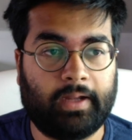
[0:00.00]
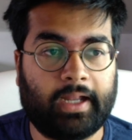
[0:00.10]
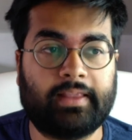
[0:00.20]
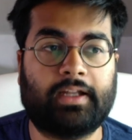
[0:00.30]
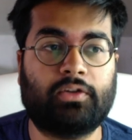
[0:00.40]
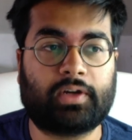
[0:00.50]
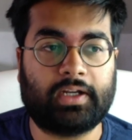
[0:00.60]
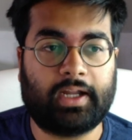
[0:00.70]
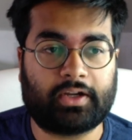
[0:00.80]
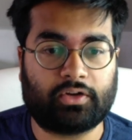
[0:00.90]
And then you
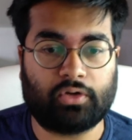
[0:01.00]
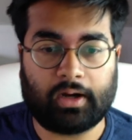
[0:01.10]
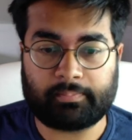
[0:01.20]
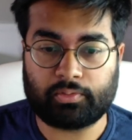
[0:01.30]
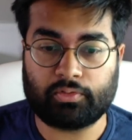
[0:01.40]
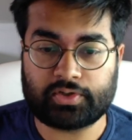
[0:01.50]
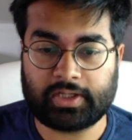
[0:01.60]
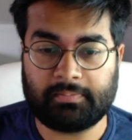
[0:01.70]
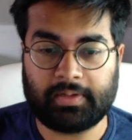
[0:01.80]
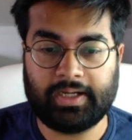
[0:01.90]
can like, you know, approach
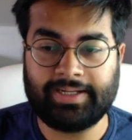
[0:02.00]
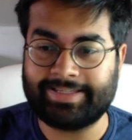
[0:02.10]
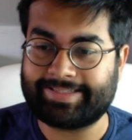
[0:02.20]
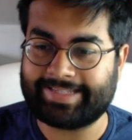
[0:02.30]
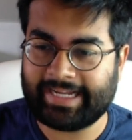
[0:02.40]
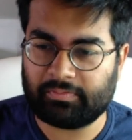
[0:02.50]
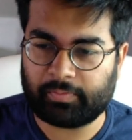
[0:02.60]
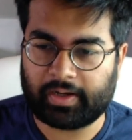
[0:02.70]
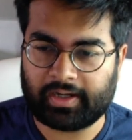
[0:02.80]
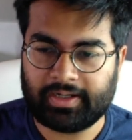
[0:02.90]
them in a sane
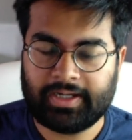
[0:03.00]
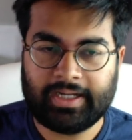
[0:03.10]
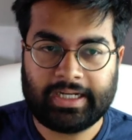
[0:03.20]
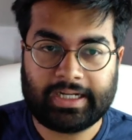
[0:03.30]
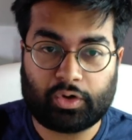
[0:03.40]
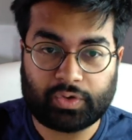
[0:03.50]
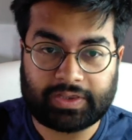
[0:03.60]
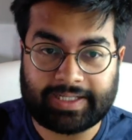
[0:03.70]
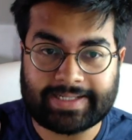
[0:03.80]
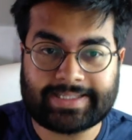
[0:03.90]
way. Now,
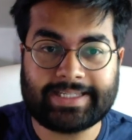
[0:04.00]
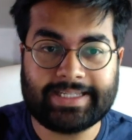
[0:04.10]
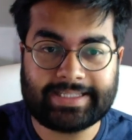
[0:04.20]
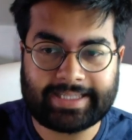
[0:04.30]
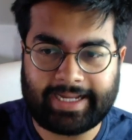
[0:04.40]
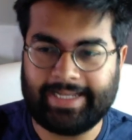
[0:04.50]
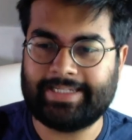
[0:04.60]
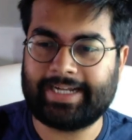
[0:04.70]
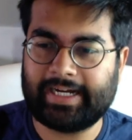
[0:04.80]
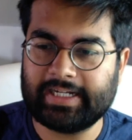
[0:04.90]
this is the
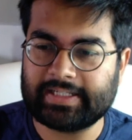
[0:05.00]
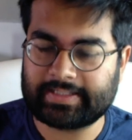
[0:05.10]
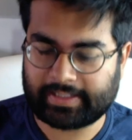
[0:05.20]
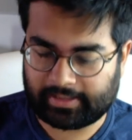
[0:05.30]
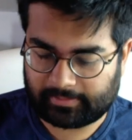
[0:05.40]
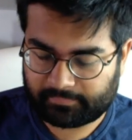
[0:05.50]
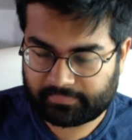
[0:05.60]
entire skill.